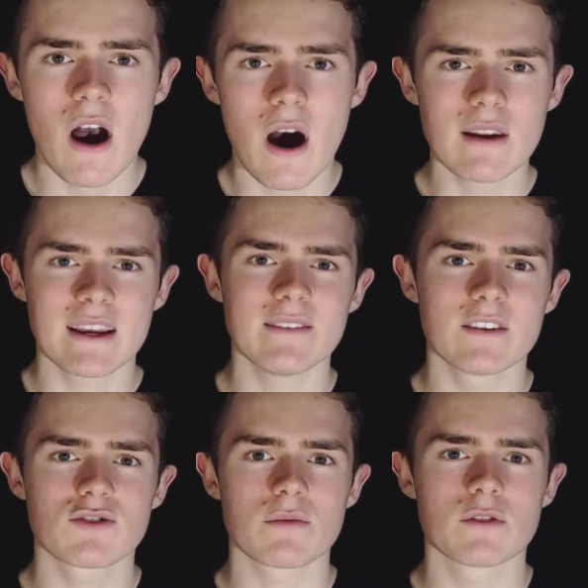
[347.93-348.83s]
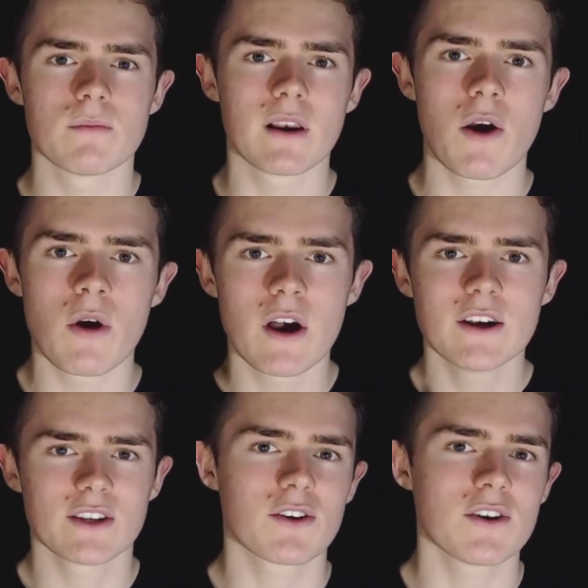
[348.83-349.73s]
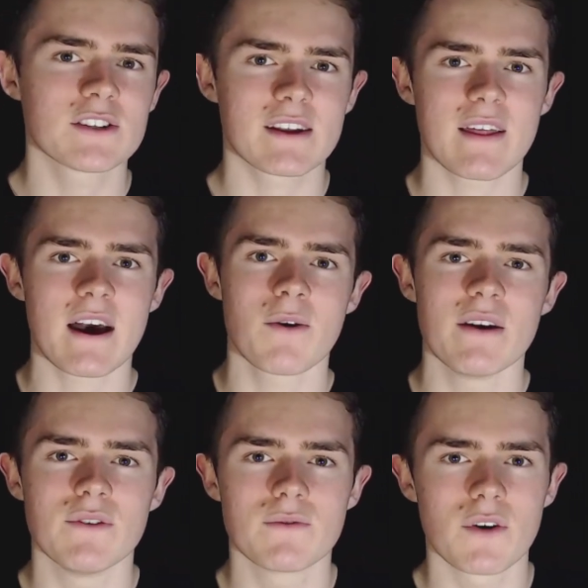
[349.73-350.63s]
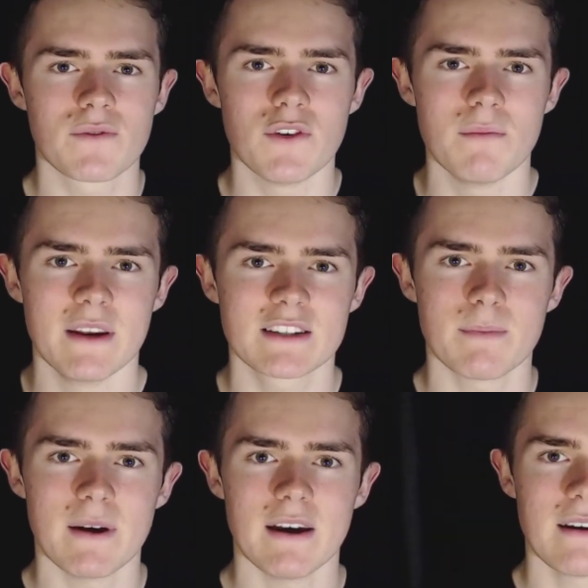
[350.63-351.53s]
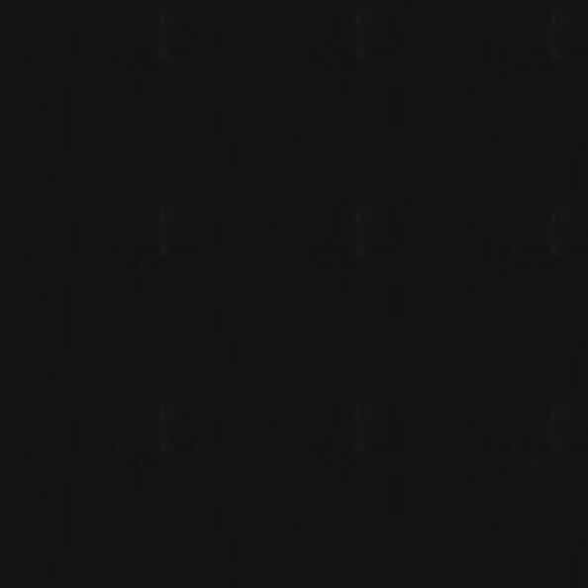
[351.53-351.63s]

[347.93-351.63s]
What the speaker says: I'll link in the description below, so go check it out if you've got a few minutes spare.